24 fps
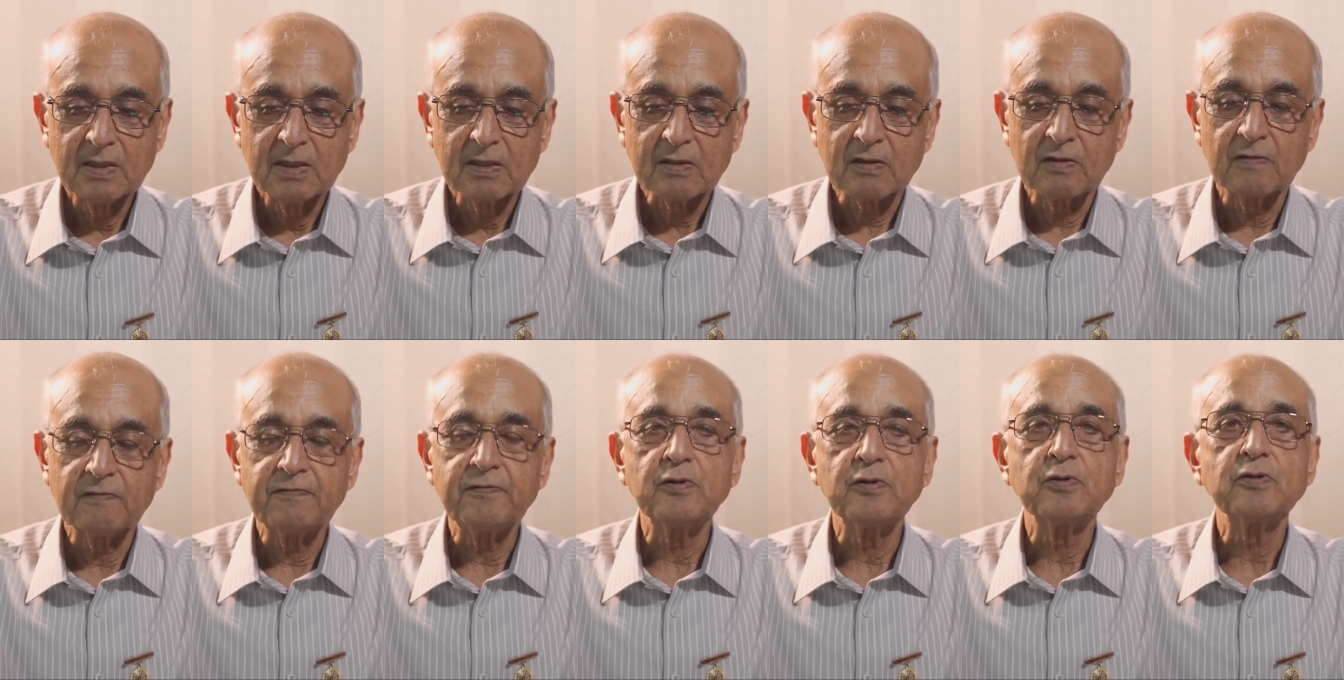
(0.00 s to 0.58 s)

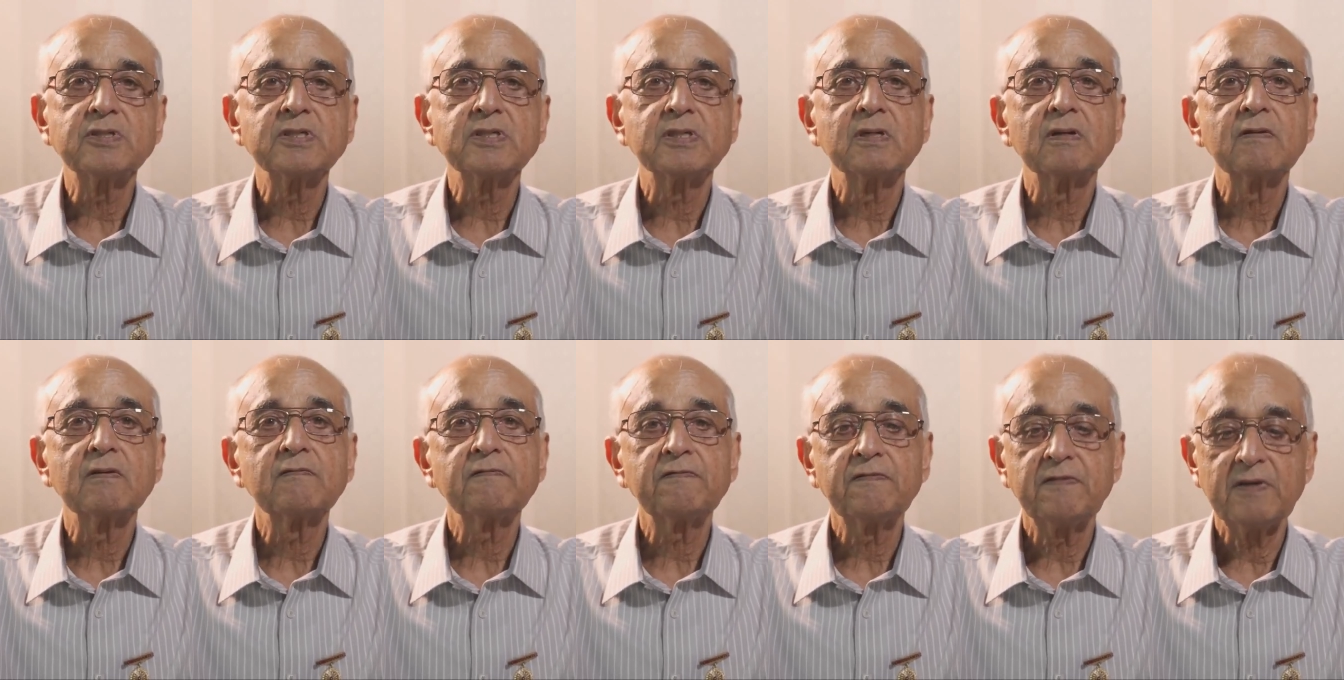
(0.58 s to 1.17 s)
confusion,
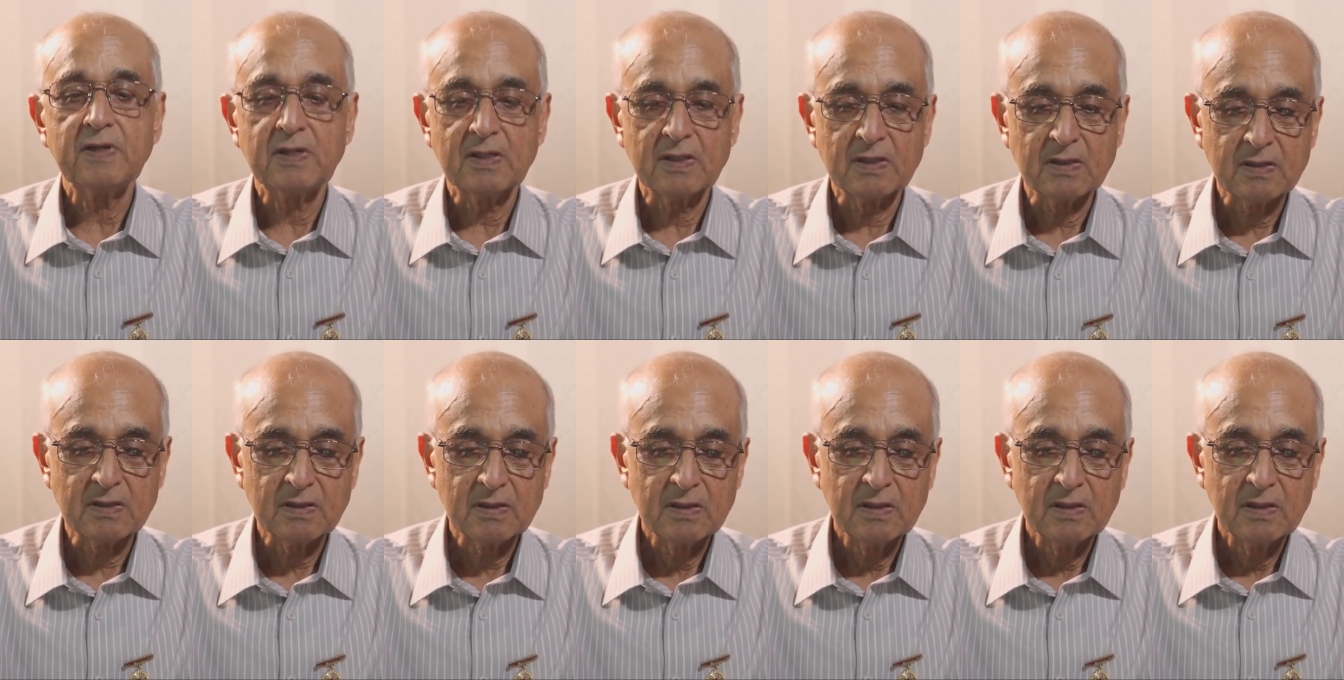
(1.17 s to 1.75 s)
fear,
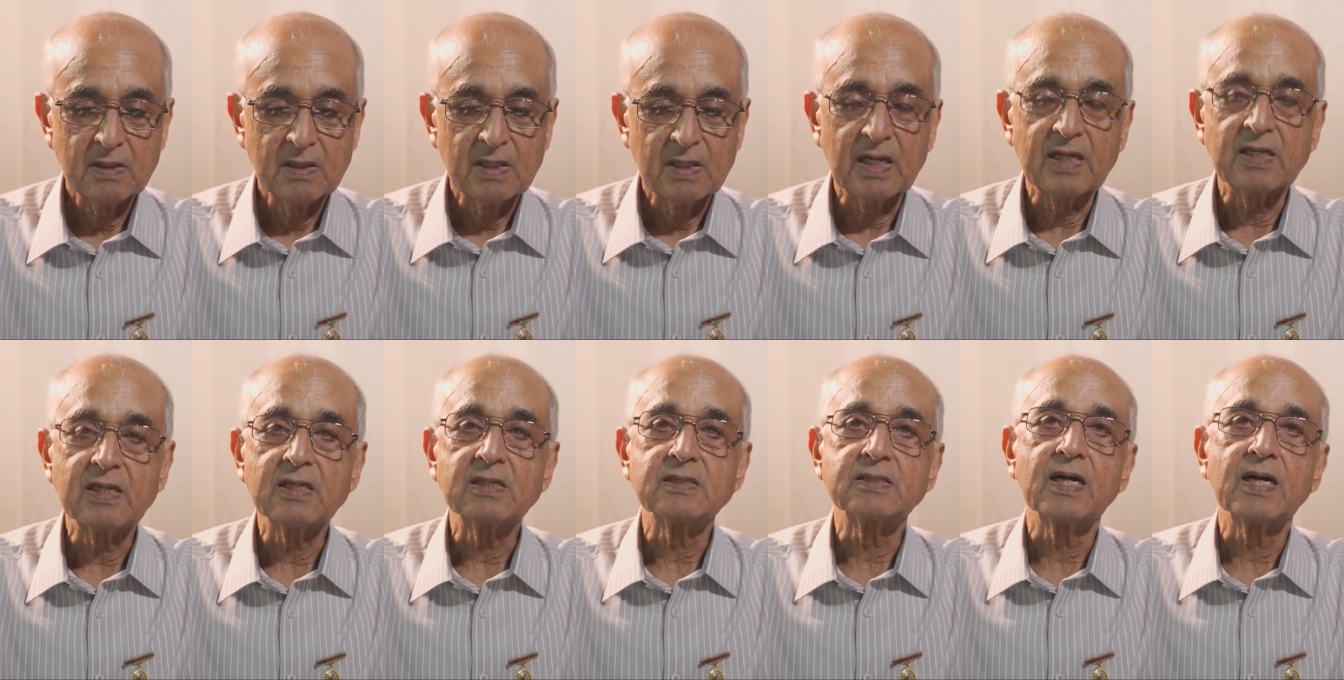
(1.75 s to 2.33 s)
and
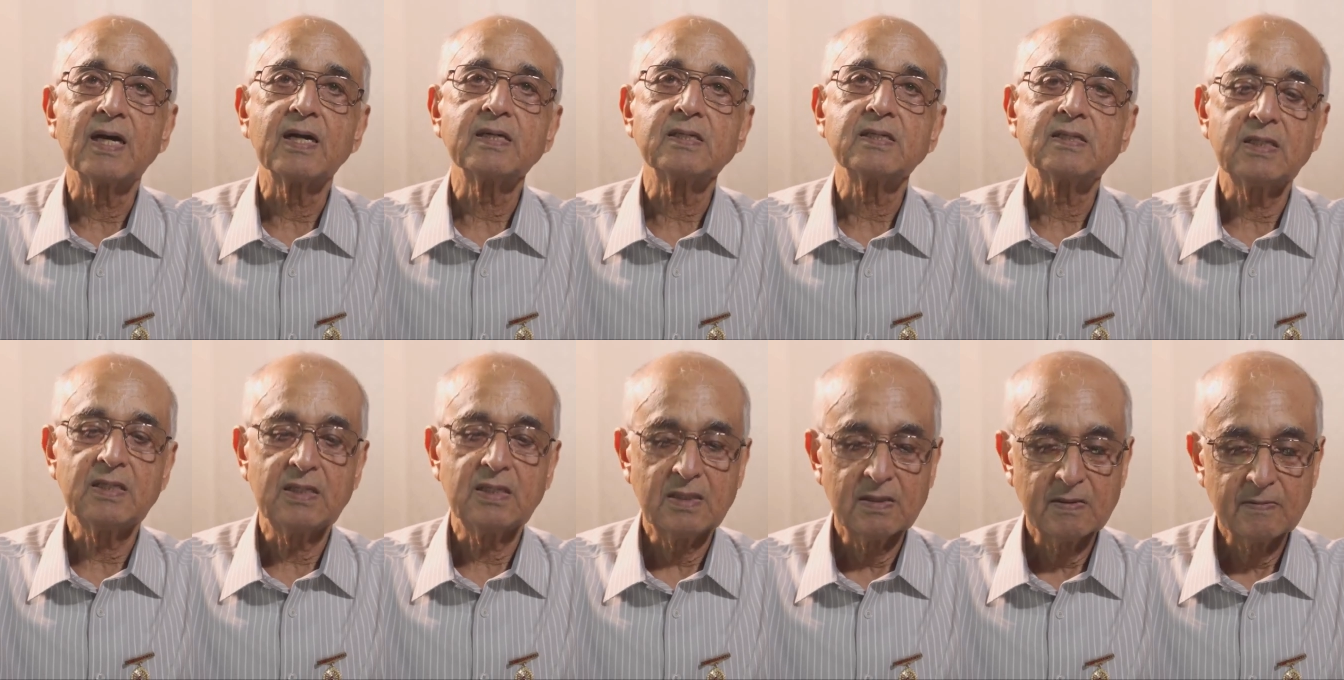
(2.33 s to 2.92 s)

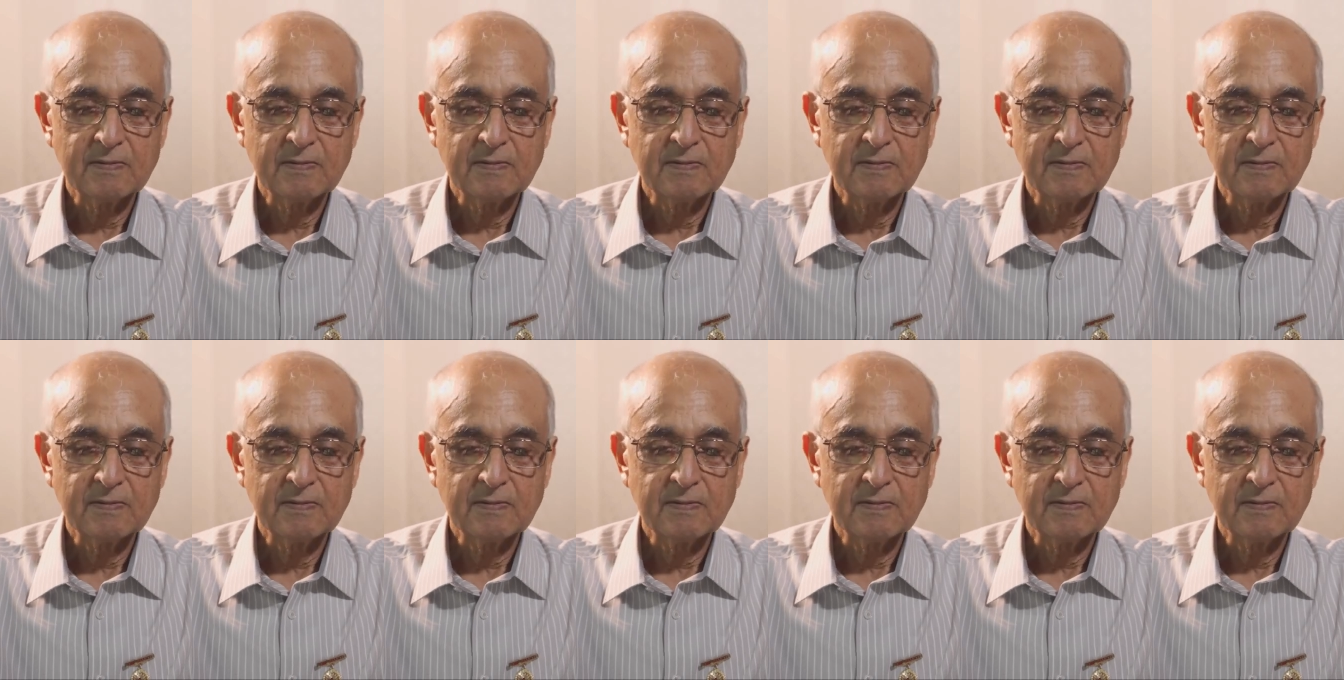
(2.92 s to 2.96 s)
anxiety.